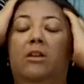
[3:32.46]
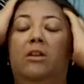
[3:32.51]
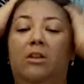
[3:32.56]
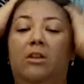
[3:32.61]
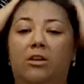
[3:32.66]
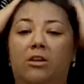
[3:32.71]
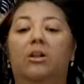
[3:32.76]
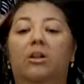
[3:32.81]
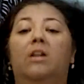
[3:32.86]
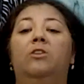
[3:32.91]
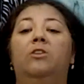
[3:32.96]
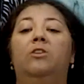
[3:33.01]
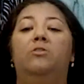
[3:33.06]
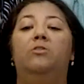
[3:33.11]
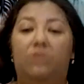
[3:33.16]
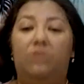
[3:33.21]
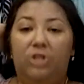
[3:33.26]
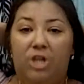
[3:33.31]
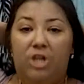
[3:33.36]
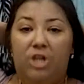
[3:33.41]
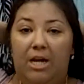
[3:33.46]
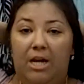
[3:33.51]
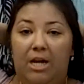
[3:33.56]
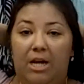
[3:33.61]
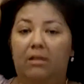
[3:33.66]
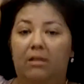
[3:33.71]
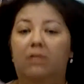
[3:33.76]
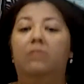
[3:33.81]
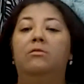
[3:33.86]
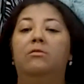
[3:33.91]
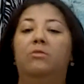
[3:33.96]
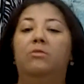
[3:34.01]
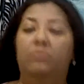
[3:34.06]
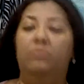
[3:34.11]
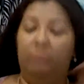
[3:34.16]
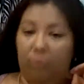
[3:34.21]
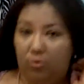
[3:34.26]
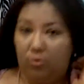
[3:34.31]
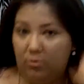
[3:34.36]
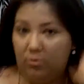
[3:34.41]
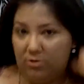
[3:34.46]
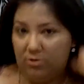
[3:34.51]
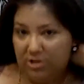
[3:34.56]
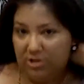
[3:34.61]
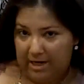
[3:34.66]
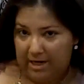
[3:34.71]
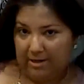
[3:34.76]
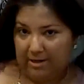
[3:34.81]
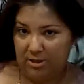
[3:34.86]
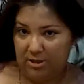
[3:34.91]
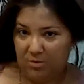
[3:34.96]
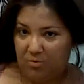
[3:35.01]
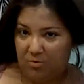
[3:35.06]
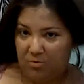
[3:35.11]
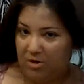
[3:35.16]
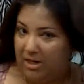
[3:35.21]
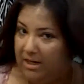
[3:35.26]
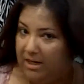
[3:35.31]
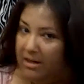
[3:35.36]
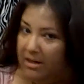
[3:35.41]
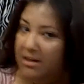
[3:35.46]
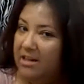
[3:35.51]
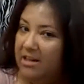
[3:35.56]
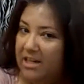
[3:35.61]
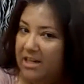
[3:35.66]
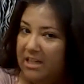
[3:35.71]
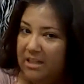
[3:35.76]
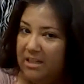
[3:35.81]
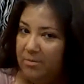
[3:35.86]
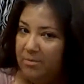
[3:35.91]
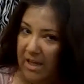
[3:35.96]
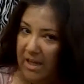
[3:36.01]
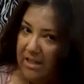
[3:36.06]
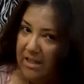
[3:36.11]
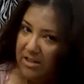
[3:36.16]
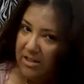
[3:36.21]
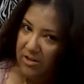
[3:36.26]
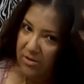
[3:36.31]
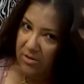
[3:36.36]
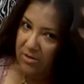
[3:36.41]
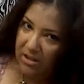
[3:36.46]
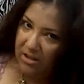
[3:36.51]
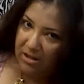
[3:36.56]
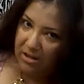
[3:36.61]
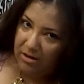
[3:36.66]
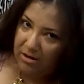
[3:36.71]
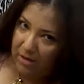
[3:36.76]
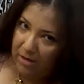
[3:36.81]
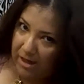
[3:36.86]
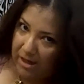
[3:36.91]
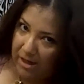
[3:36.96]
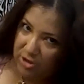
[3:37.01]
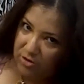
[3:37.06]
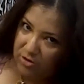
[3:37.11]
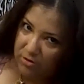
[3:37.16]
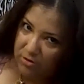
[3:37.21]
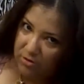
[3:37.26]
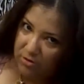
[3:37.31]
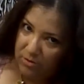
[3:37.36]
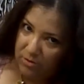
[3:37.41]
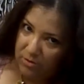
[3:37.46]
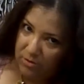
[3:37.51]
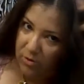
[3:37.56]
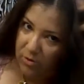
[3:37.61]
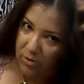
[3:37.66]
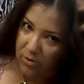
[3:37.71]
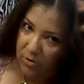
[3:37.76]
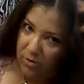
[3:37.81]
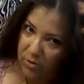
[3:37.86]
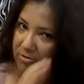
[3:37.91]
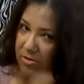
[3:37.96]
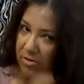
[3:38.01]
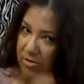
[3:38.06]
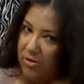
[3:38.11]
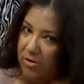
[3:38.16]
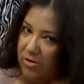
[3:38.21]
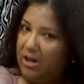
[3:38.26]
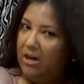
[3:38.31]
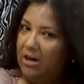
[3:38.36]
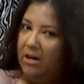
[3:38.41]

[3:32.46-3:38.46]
You can use gel, mousse, hairspray. It depends on the actual look you're going for.